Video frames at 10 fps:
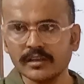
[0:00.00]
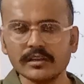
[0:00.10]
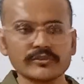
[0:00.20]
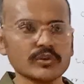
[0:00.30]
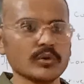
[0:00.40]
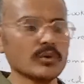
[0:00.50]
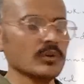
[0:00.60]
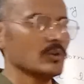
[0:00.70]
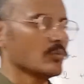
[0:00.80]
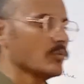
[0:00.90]
So
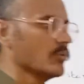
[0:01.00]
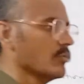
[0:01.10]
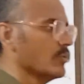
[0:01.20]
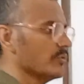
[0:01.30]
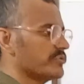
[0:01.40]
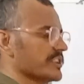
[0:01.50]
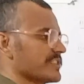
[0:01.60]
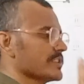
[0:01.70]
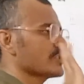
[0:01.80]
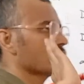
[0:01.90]
this
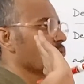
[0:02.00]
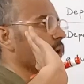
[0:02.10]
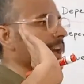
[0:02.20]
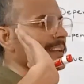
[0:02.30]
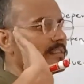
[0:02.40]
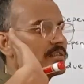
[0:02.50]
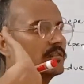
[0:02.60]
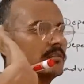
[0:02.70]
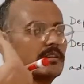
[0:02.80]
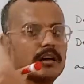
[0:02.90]
is quite
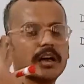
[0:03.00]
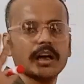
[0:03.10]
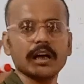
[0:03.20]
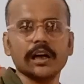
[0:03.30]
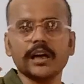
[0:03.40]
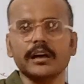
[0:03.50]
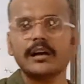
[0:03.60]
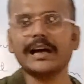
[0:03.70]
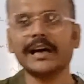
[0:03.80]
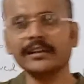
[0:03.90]

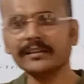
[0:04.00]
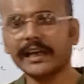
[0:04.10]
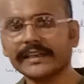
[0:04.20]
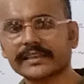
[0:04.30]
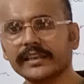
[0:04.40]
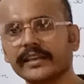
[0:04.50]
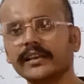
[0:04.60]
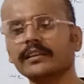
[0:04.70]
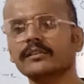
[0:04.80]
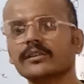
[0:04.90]

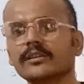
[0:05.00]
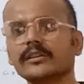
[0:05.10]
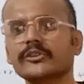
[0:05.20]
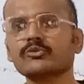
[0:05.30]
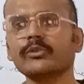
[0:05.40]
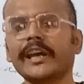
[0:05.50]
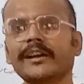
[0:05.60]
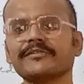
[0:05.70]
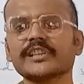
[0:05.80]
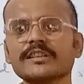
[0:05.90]
unlikely to
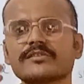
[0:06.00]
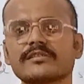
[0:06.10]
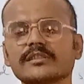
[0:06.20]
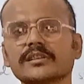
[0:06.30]
have just